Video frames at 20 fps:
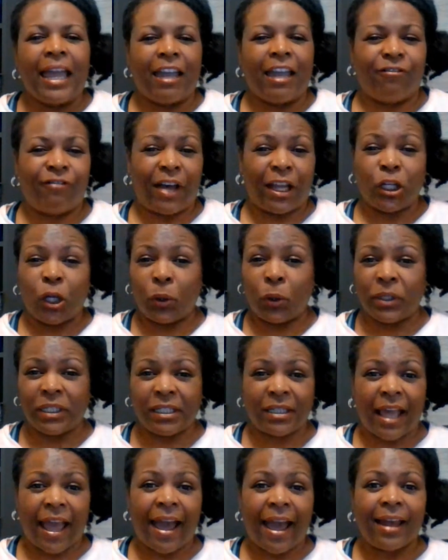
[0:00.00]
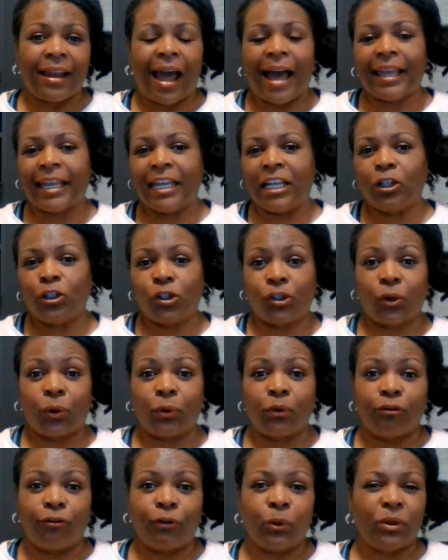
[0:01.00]
if I notice that I eat a
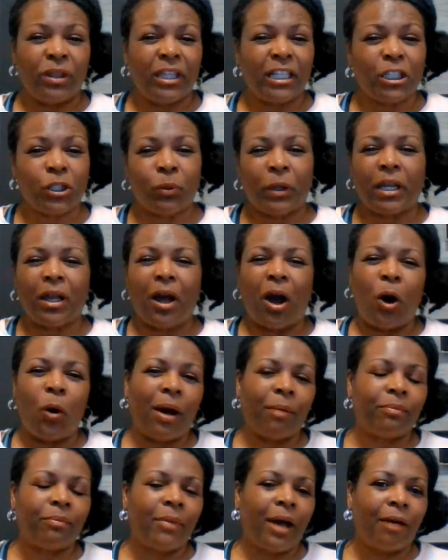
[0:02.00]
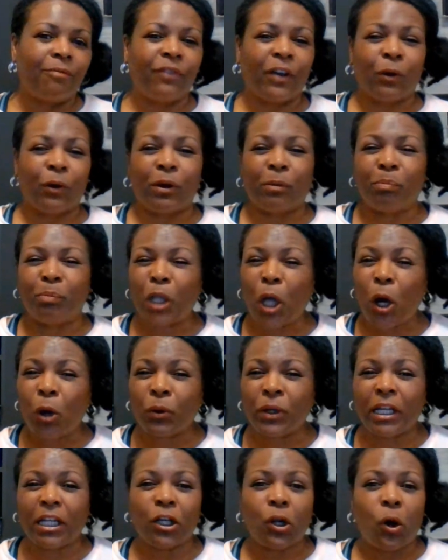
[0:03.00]
certain food this week, oh, I'm very
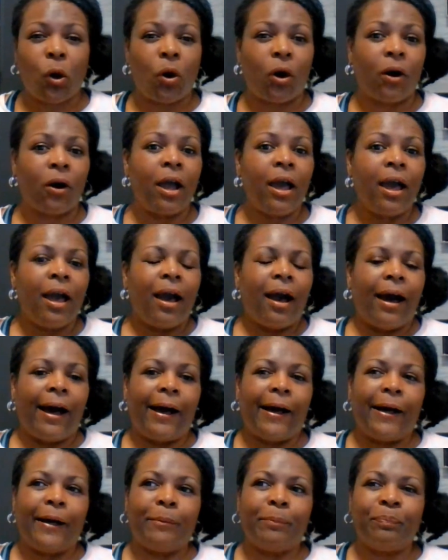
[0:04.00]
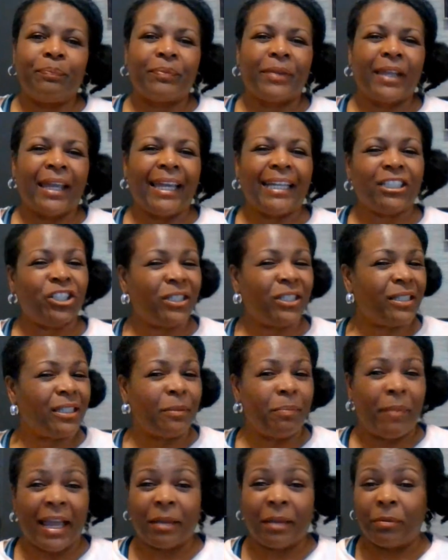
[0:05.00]
bloated, or it
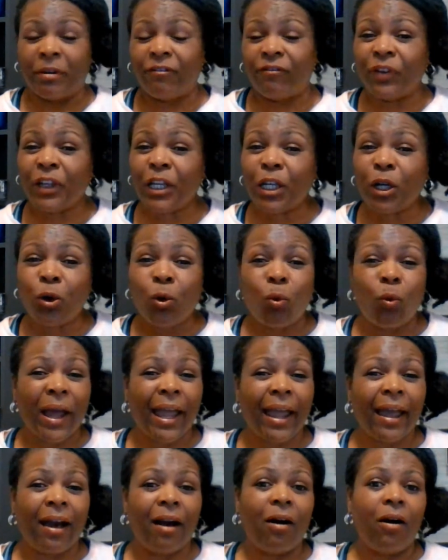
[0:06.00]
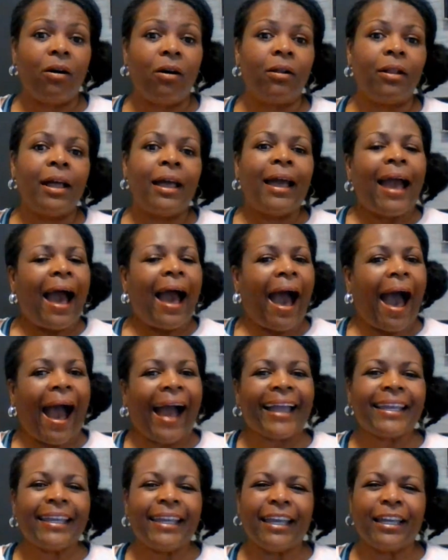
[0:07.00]
doesn't make me feel well,
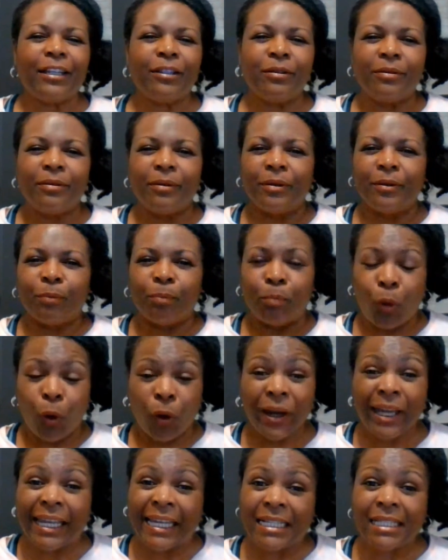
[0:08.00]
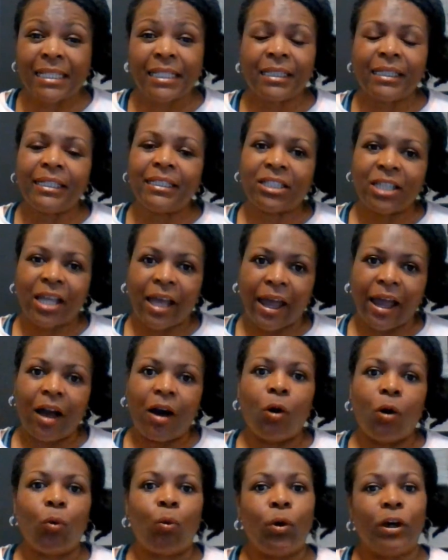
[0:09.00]
I can more easily
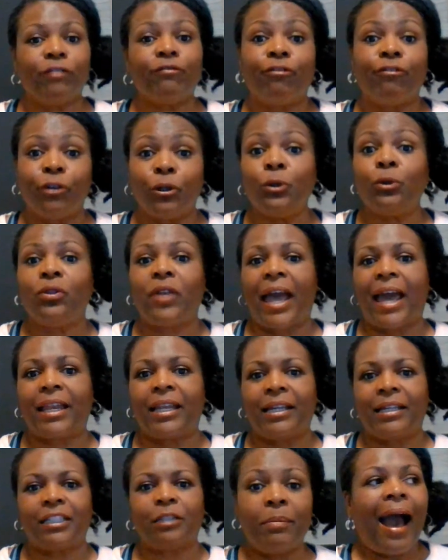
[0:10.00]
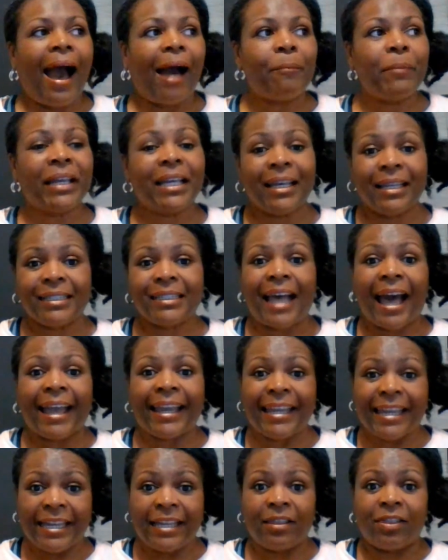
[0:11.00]
tell what food that is because I
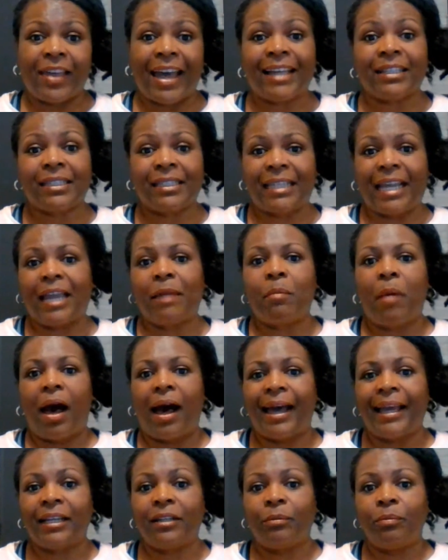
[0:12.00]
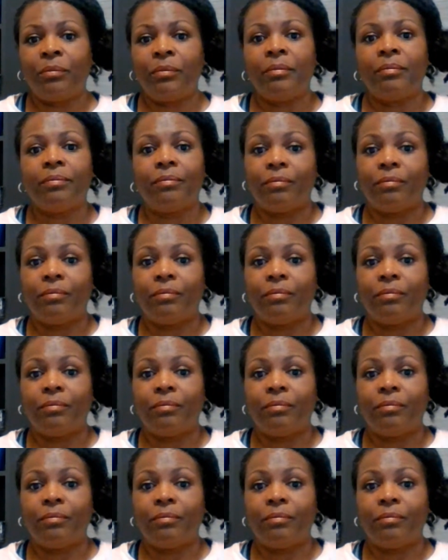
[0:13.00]
eat that same item